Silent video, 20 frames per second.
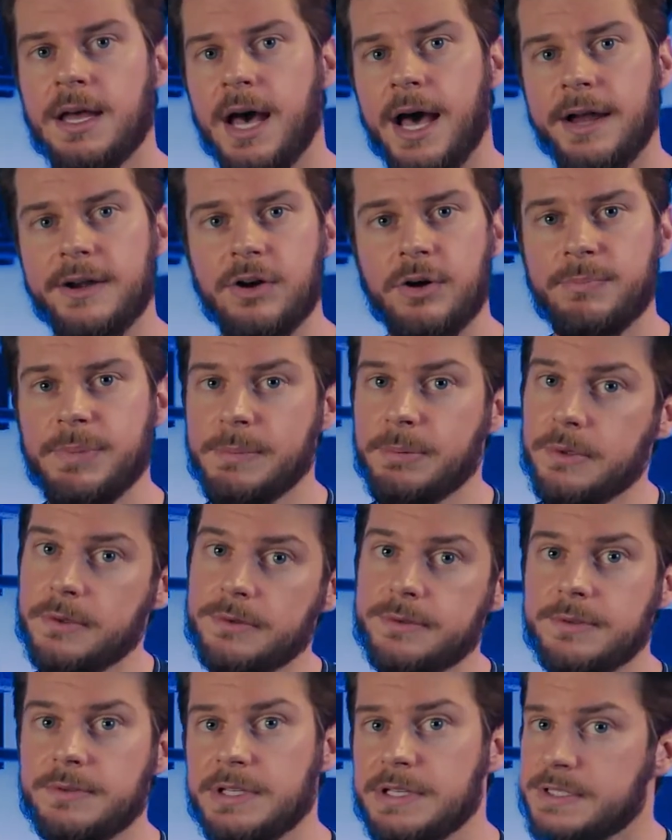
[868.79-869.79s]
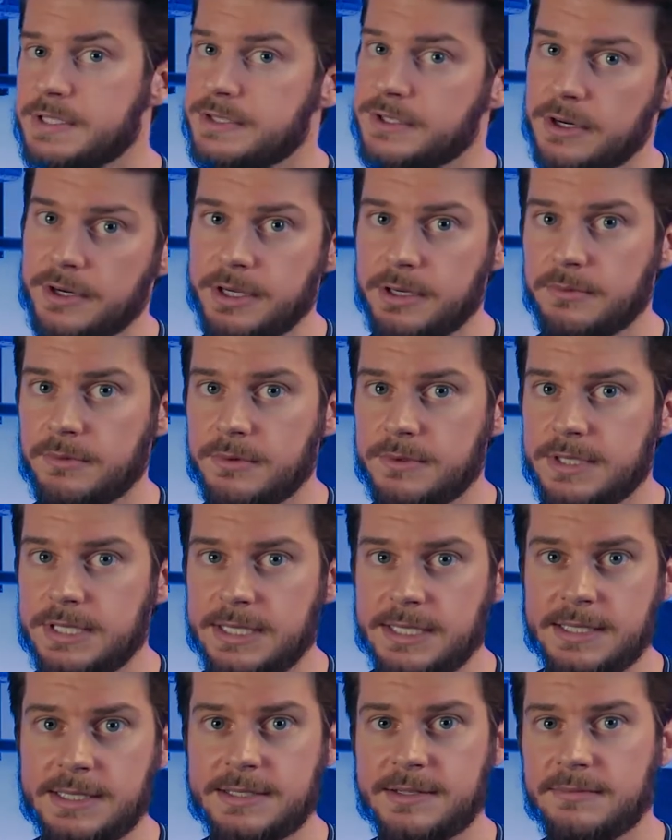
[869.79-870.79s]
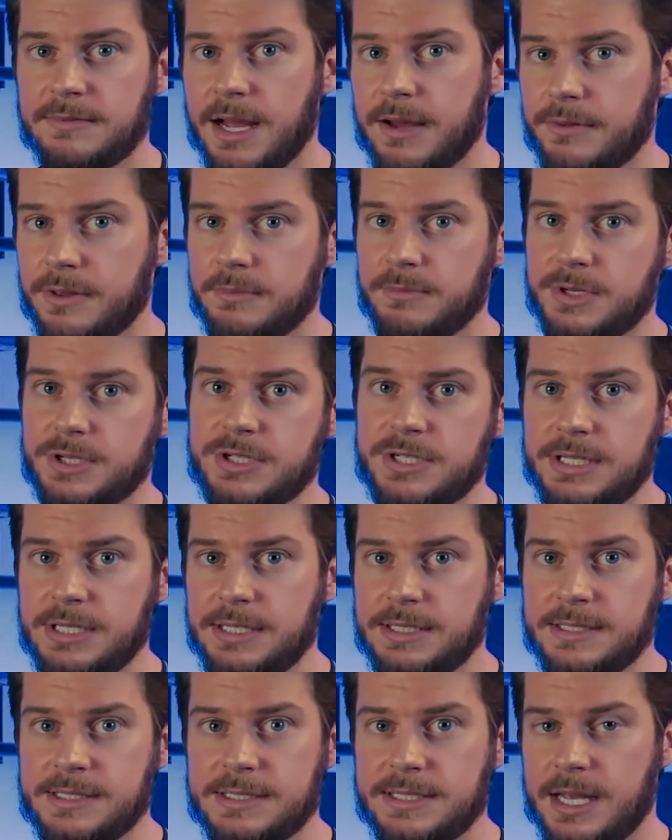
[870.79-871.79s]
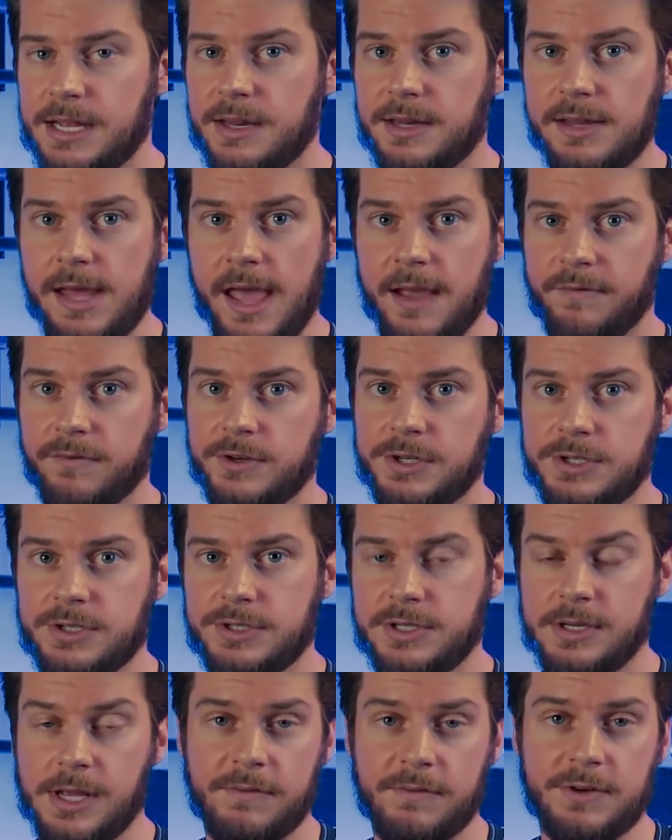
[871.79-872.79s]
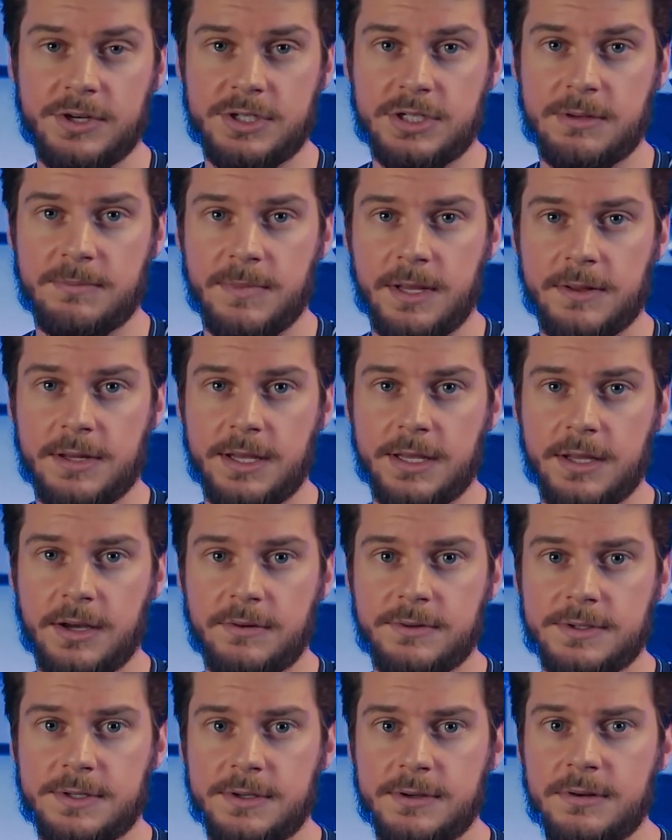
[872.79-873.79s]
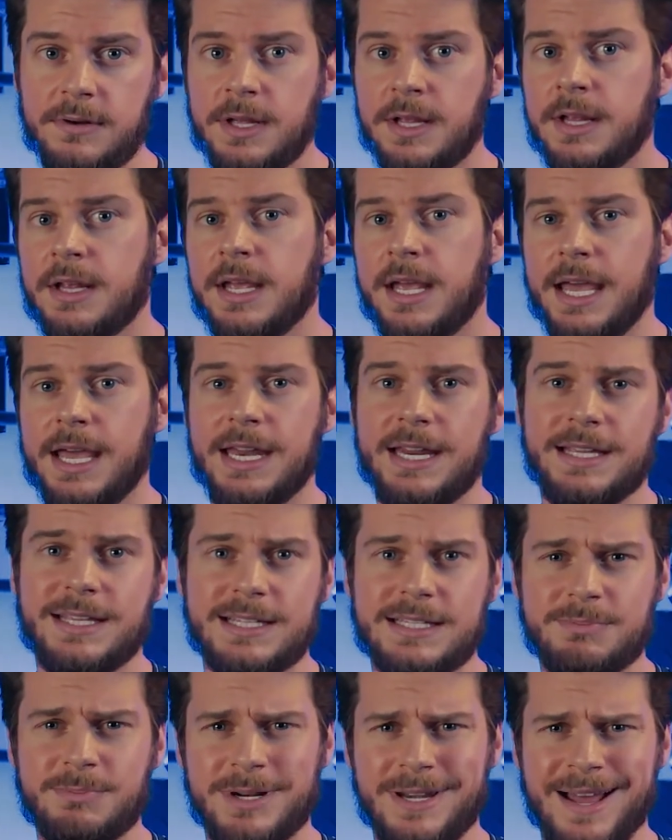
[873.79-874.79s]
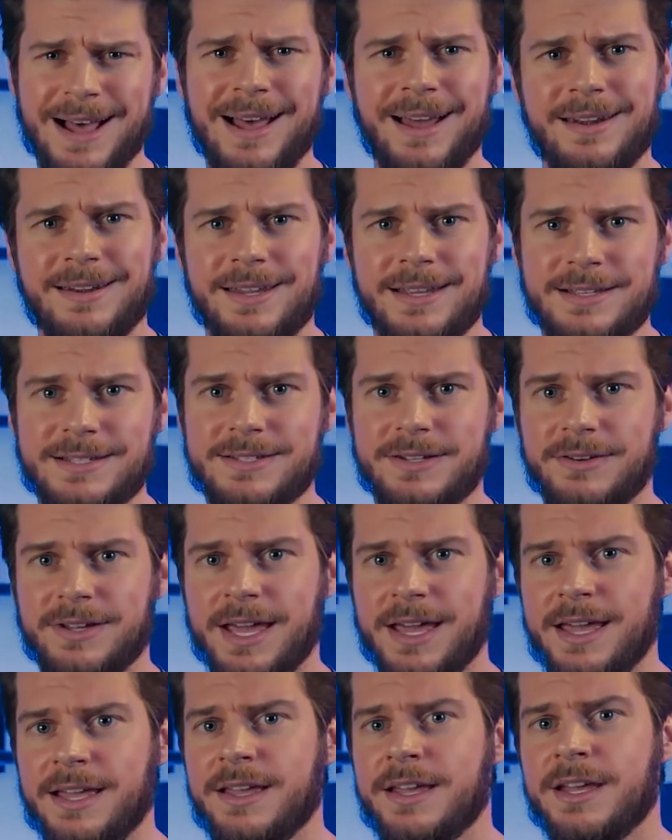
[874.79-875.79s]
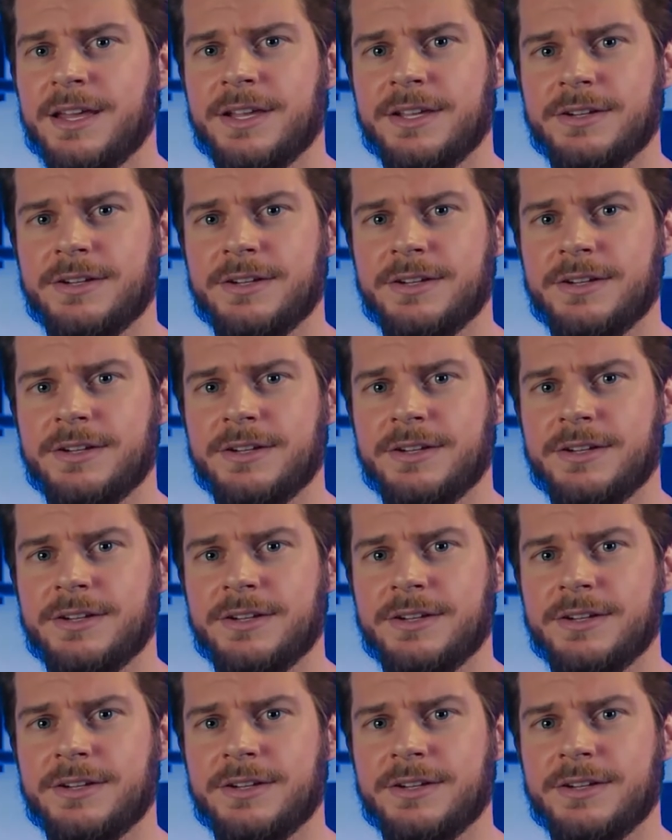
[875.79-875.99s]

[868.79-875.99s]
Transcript: I know people who do these circuit routines around the machines at every gym that they go to, and it gets monotonous, okay?